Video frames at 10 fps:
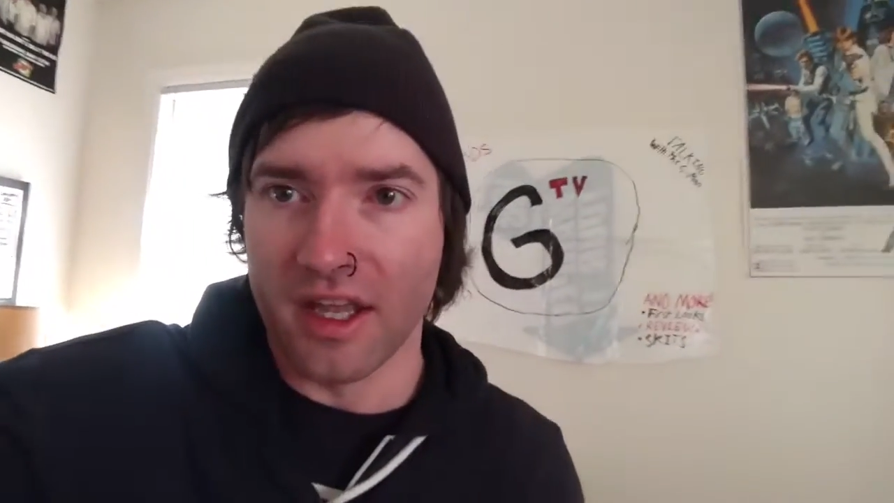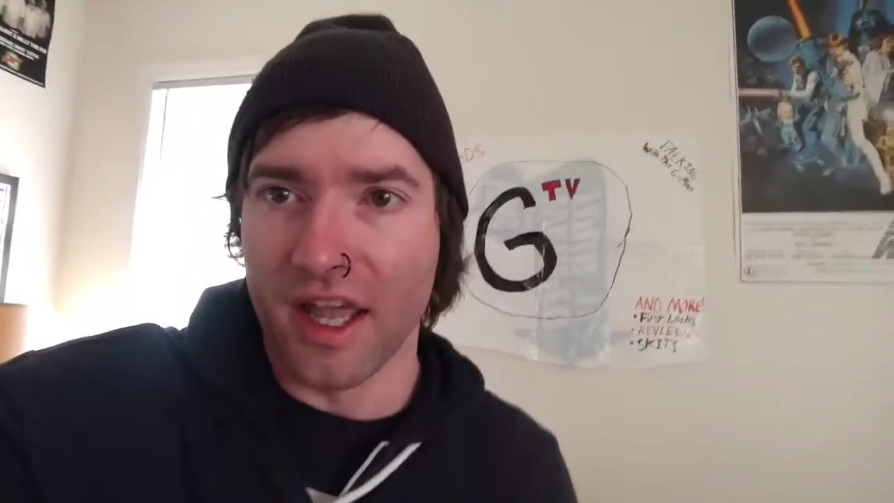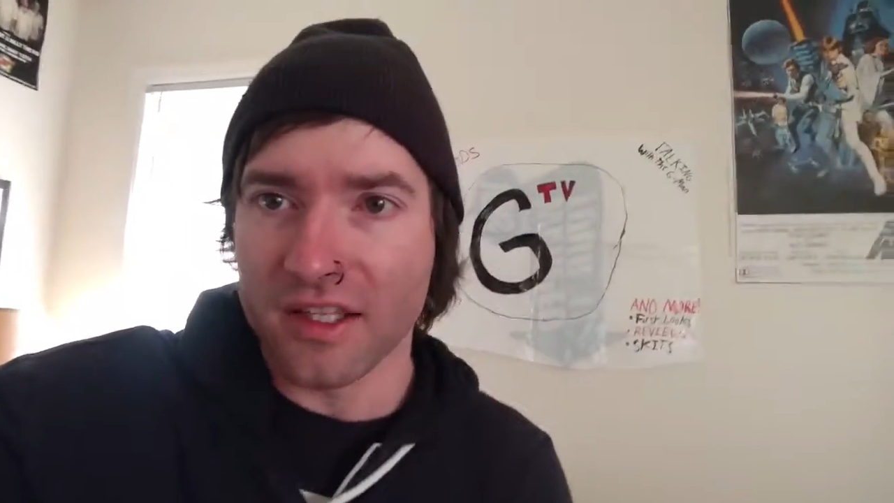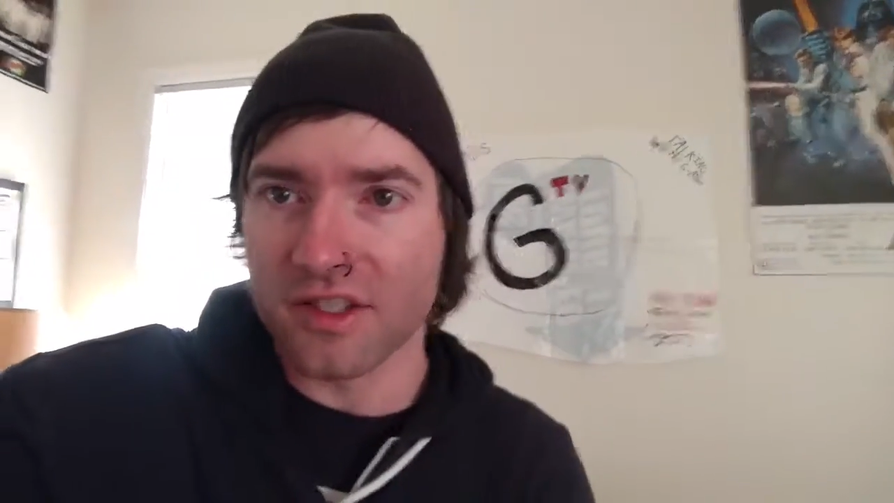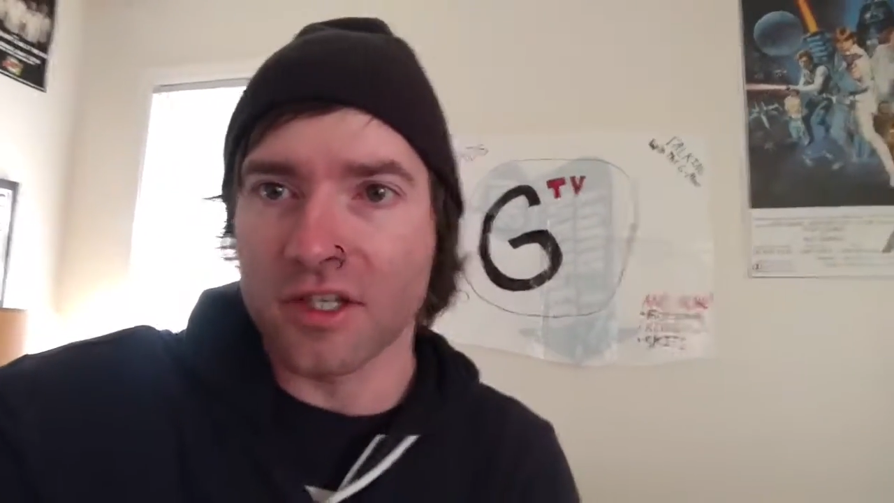
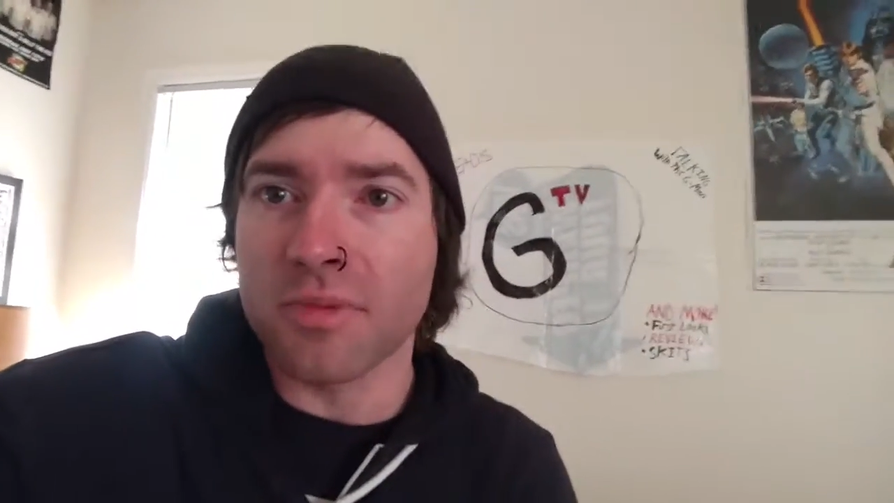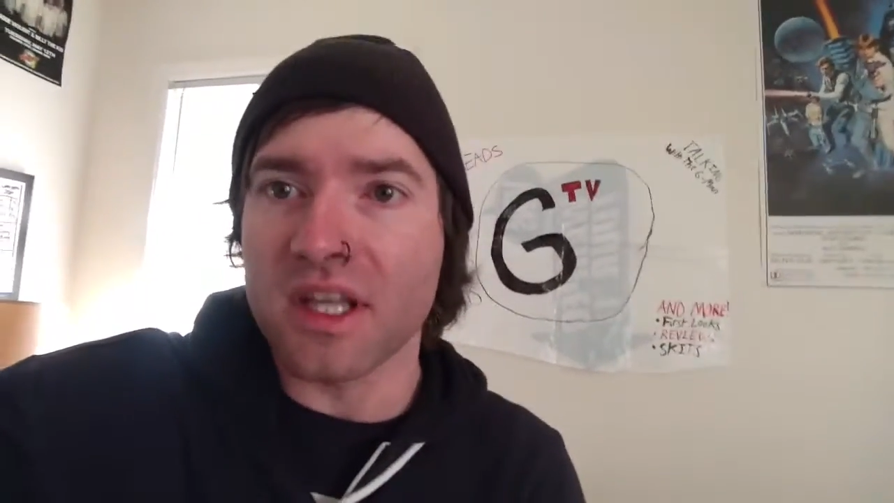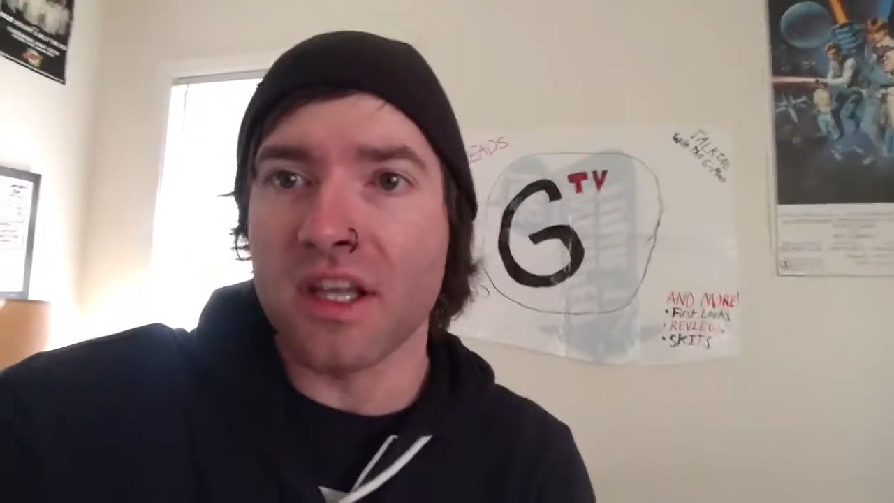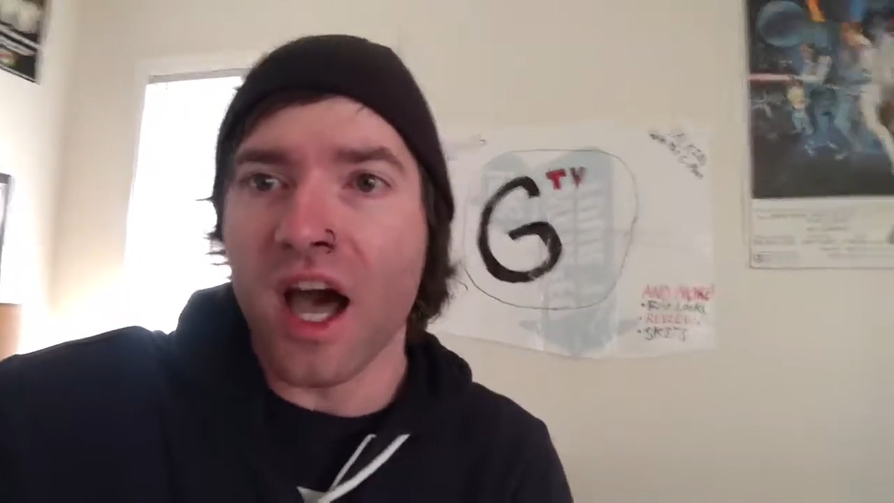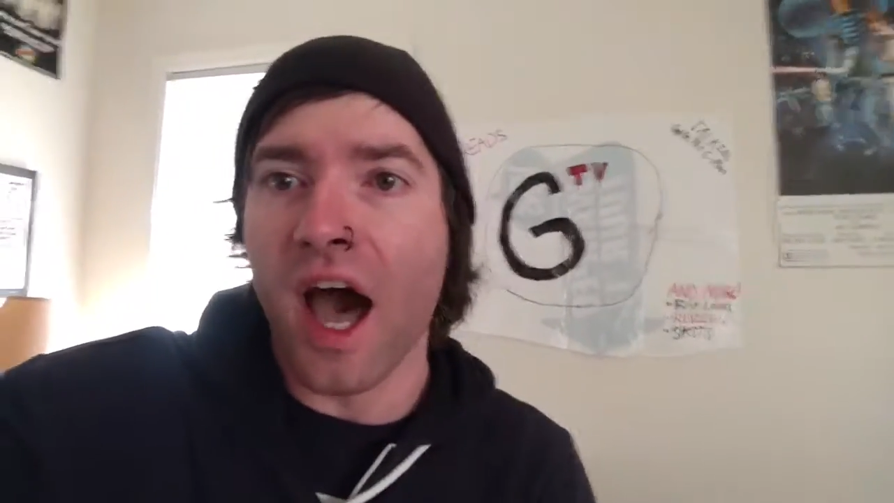it's going to
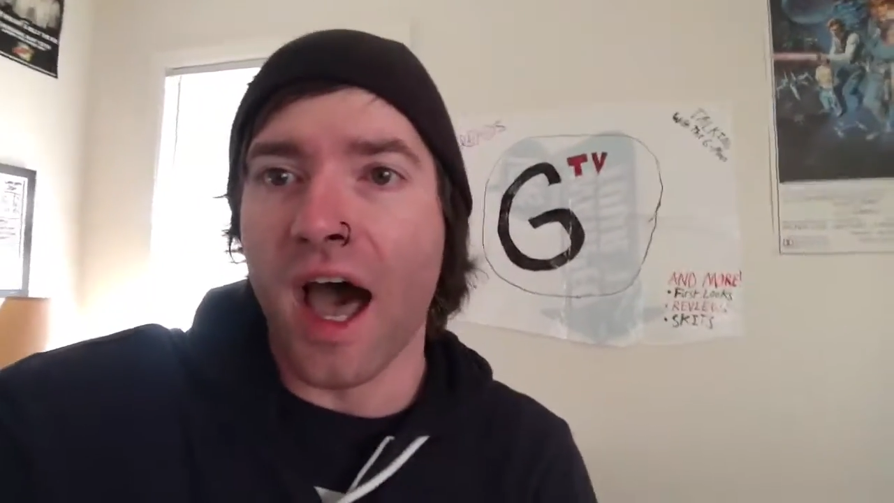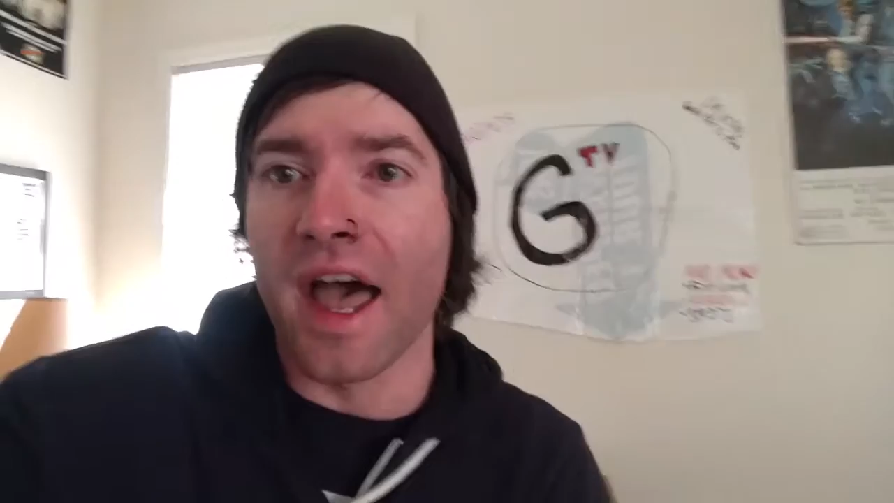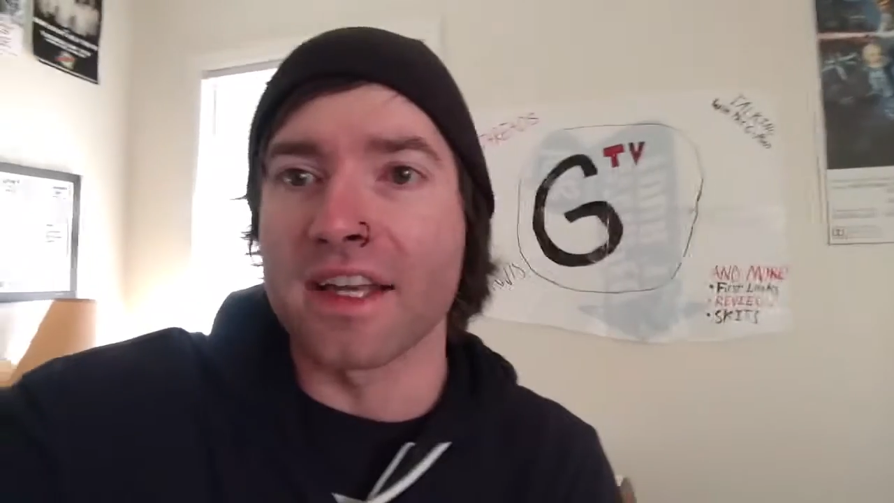be hot,